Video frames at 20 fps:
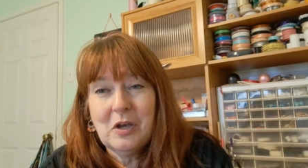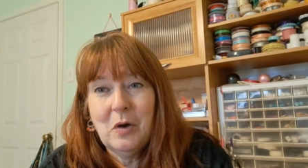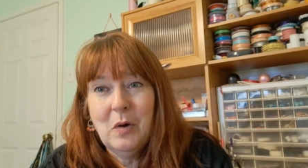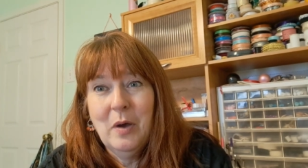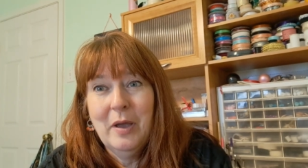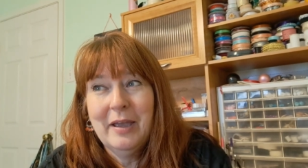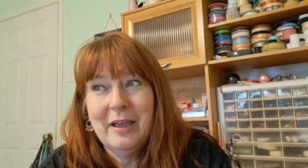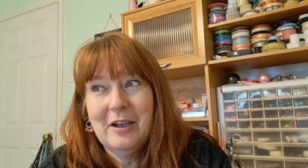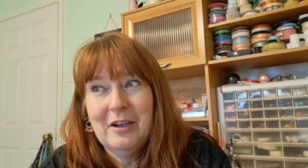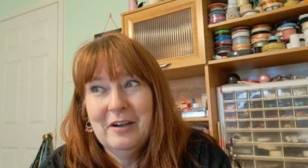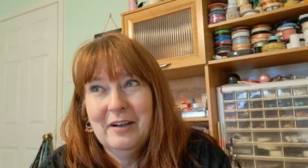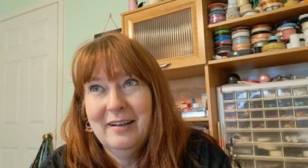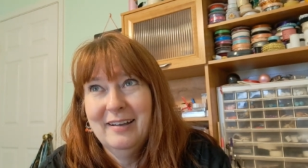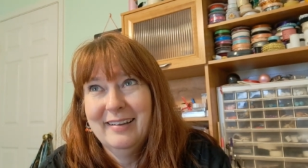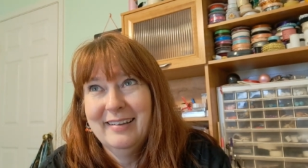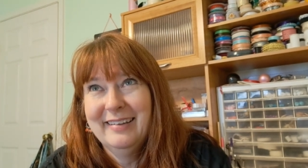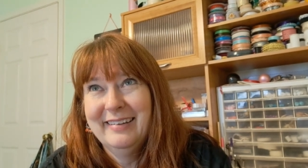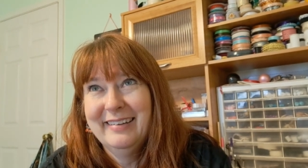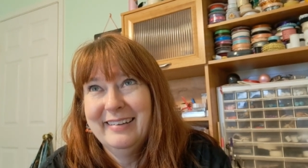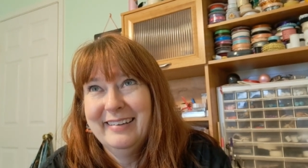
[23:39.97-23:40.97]
going on.
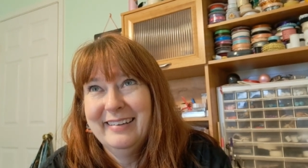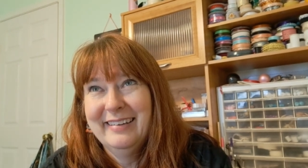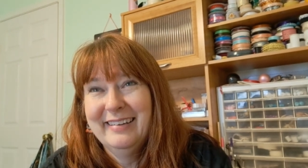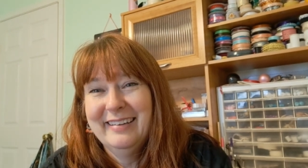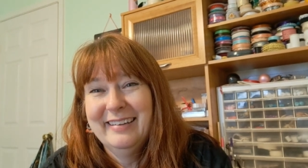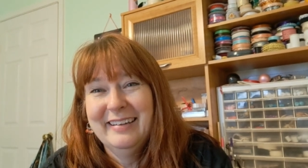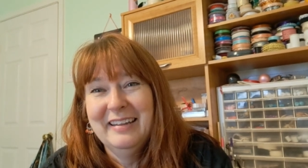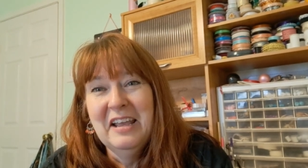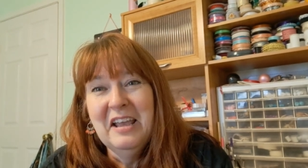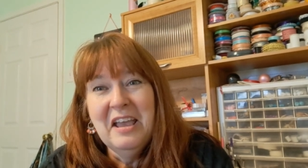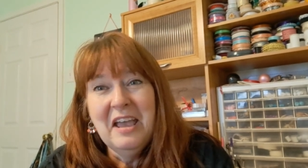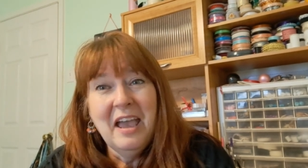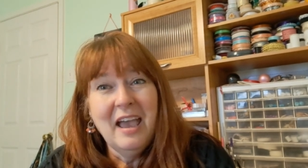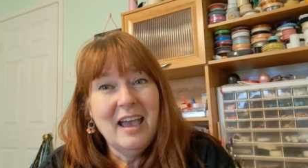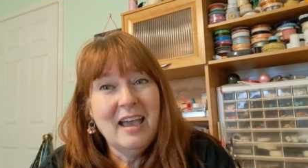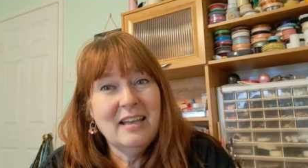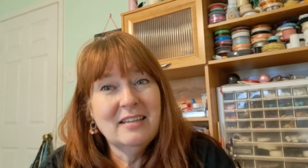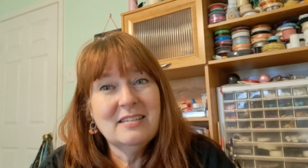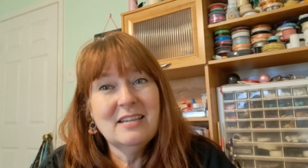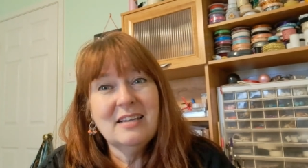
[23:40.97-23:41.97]

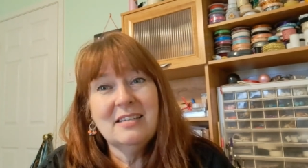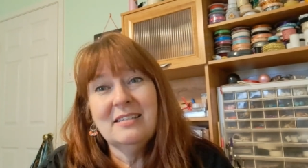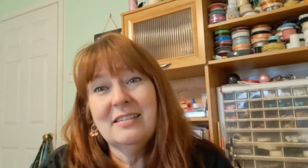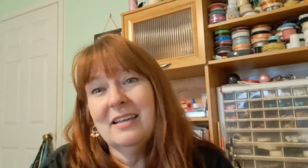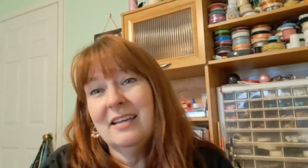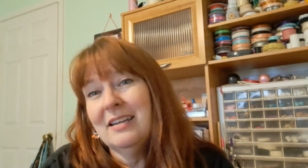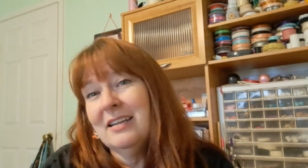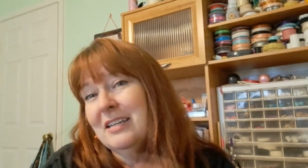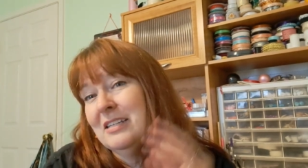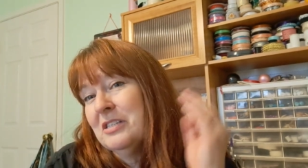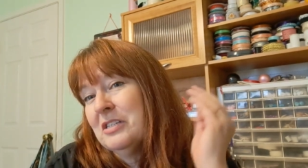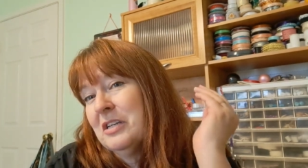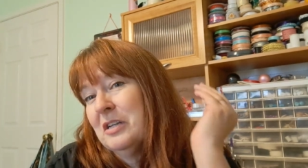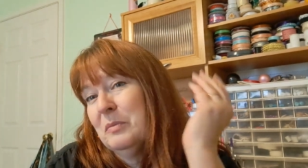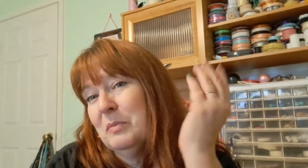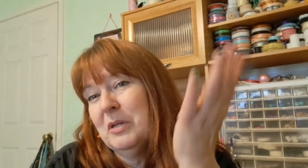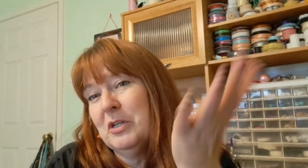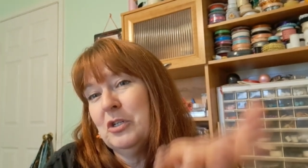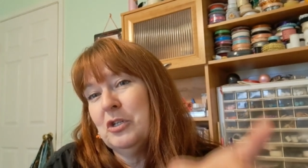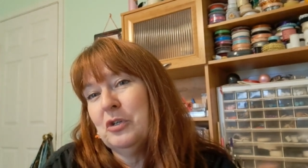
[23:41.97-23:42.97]
As I said, it's going
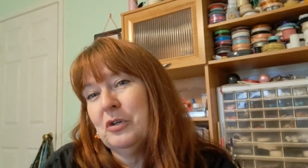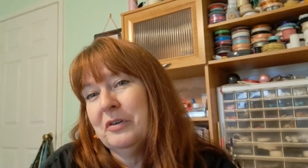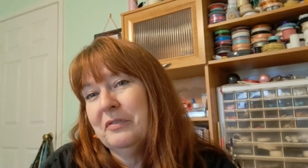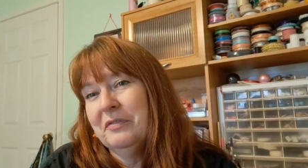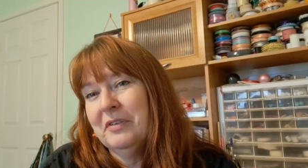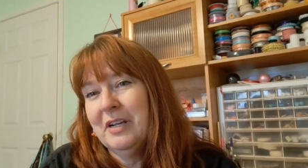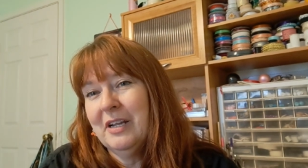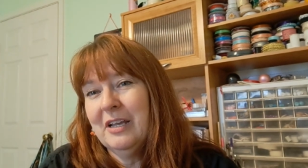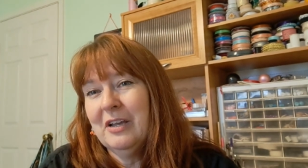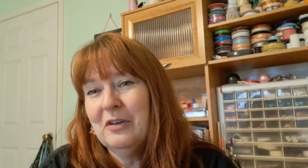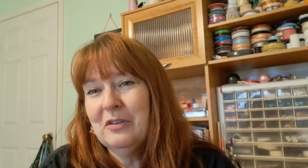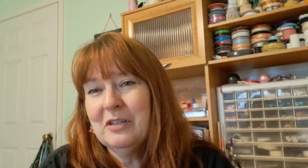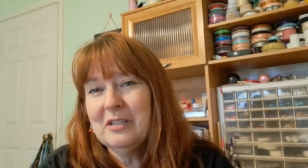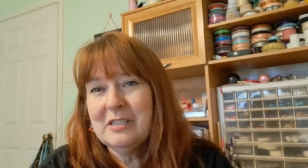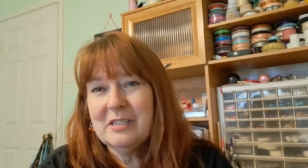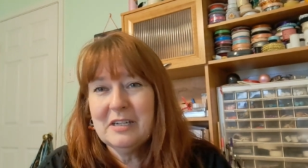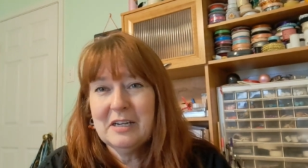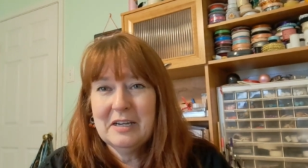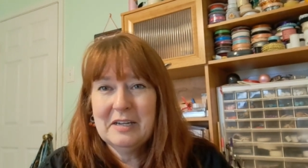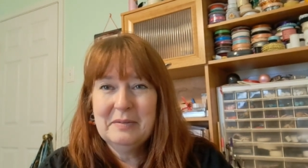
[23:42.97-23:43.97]
to be a short video this
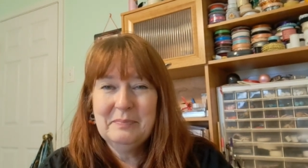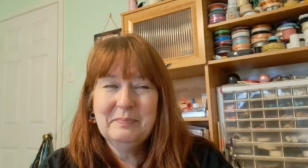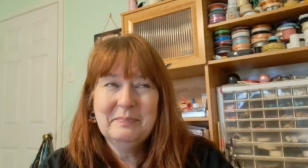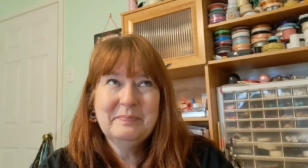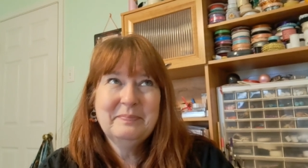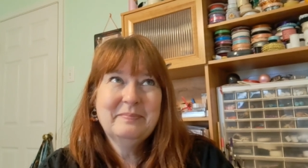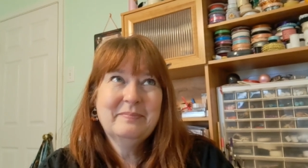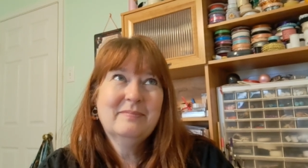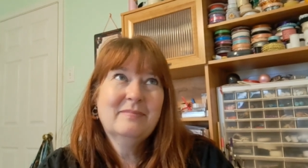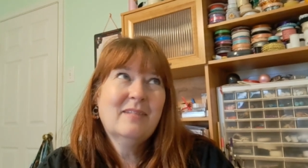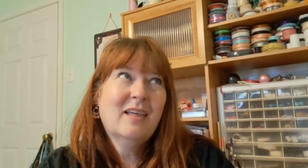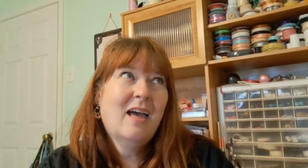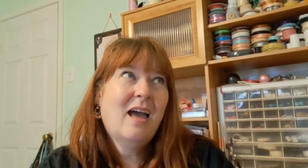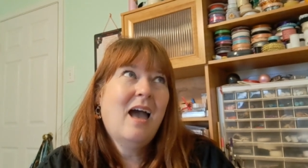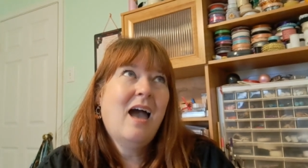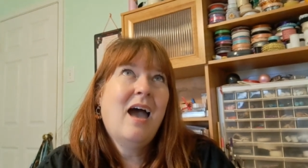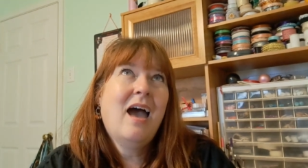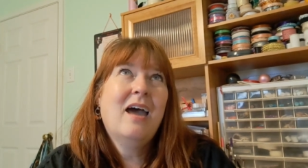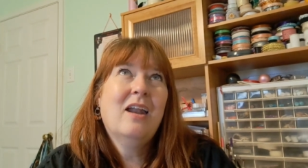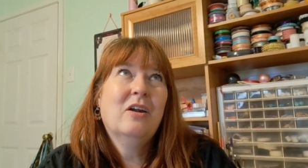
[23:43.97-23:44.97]
time.
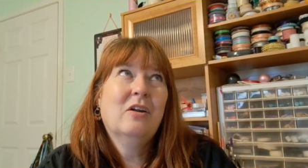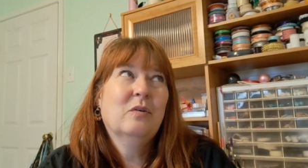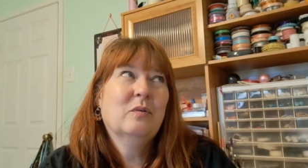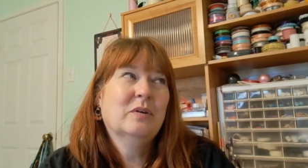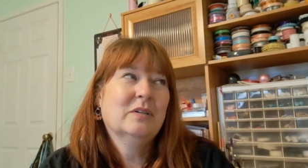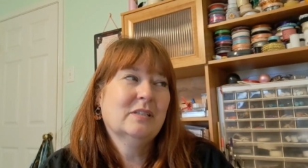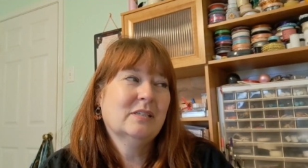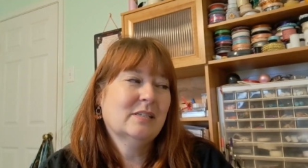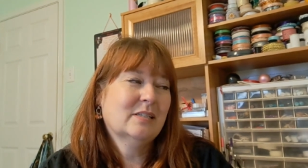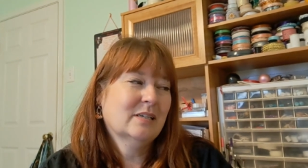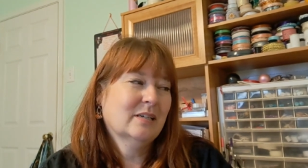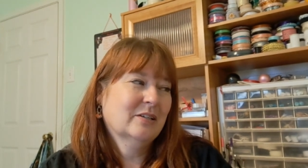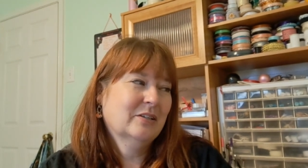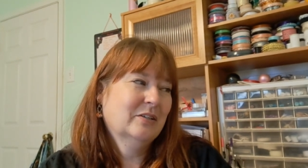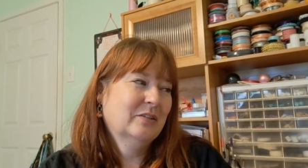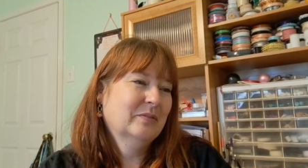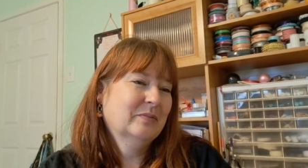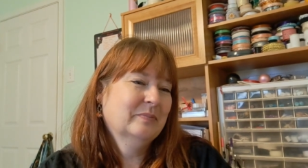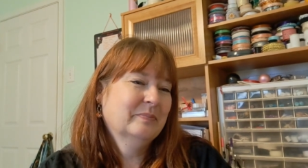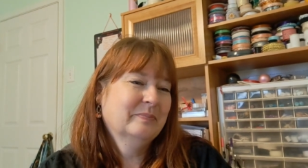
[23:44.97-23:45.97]
I don't know what to tell
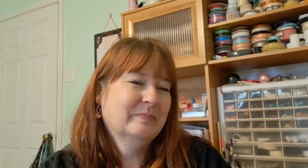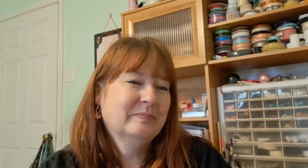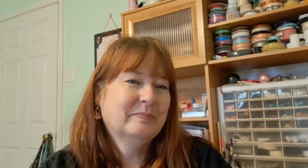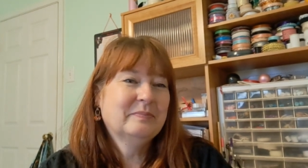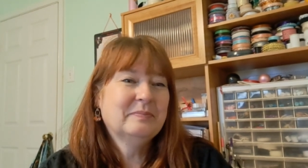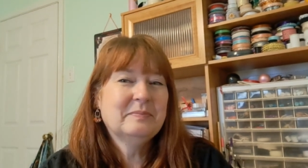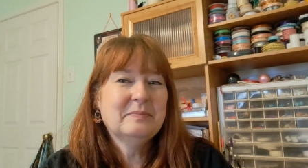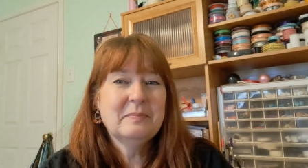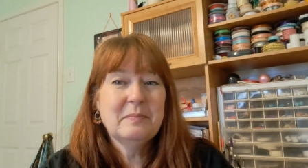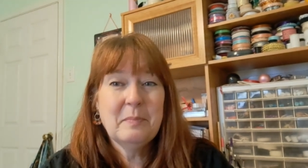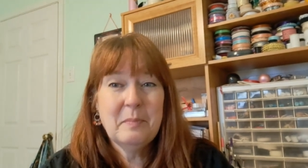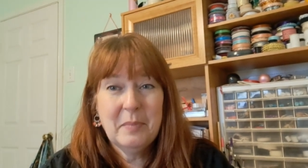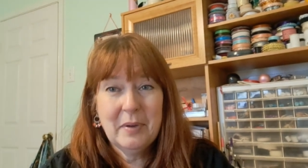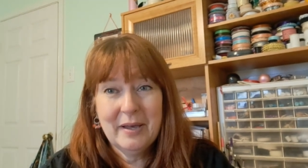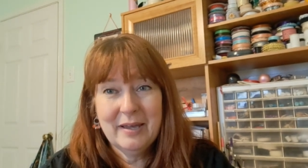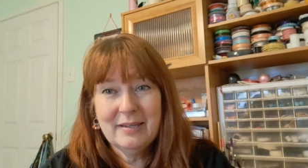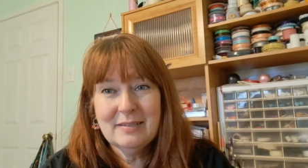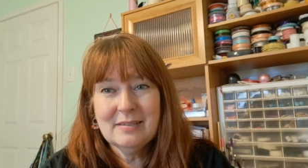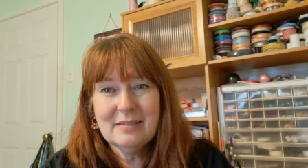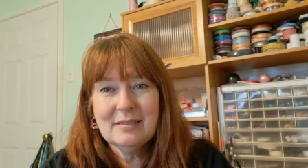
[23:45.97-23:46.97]
you,
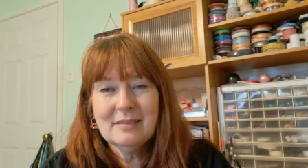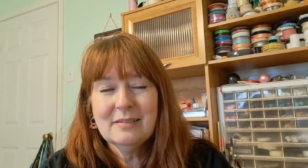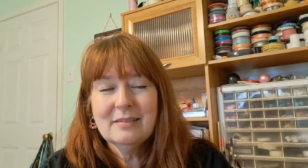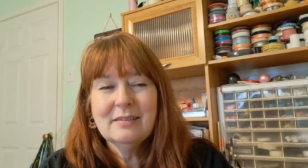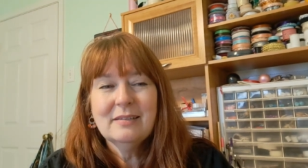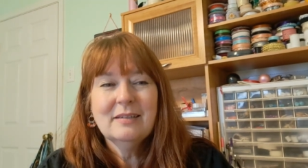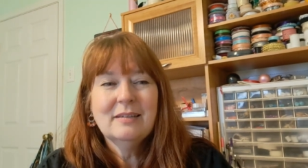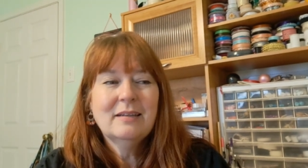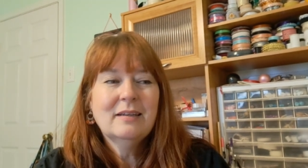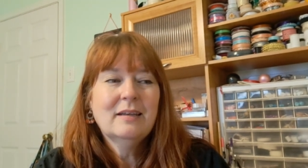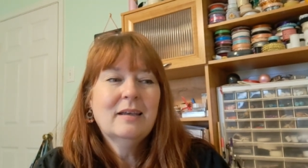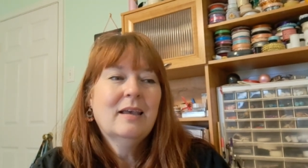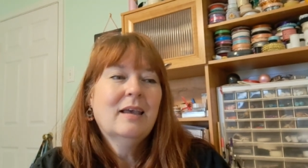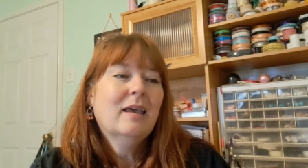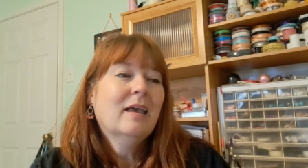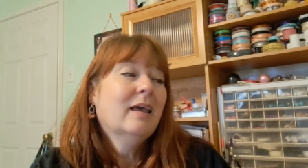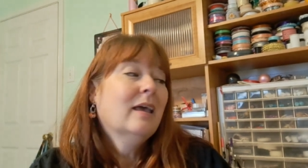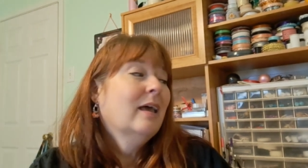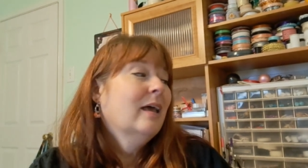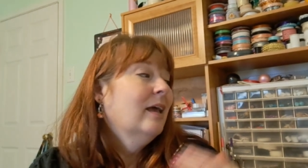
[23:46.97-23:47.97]
but
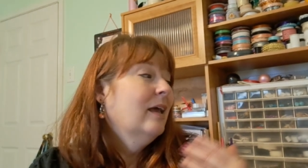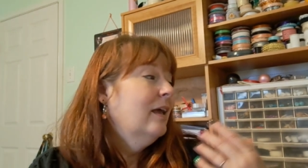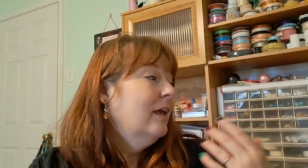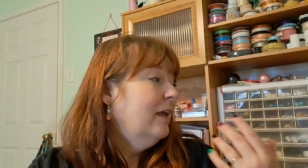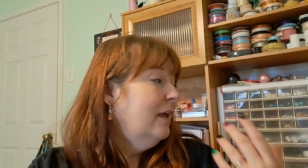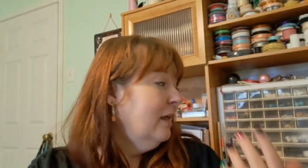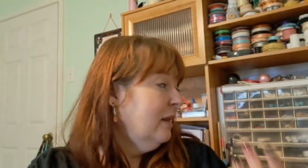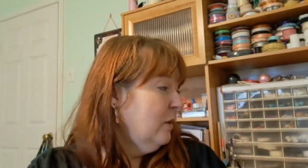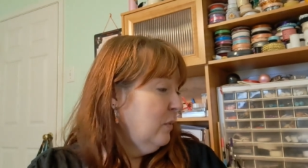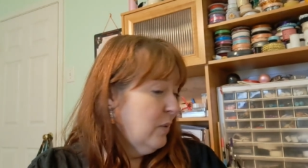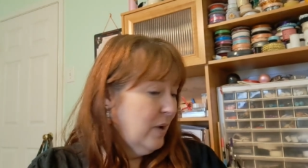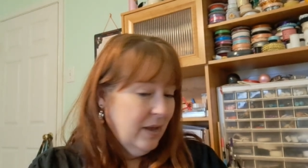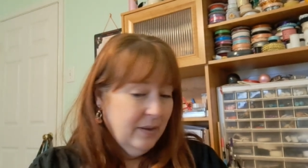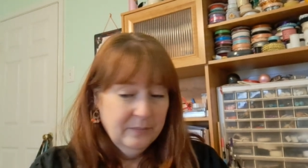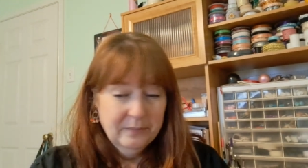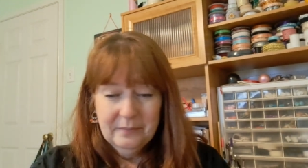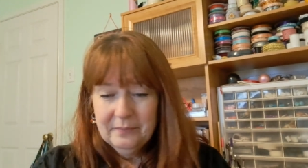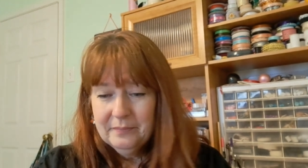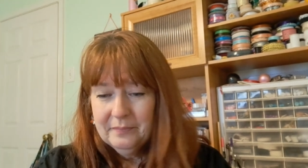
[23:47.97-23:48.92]
anyway,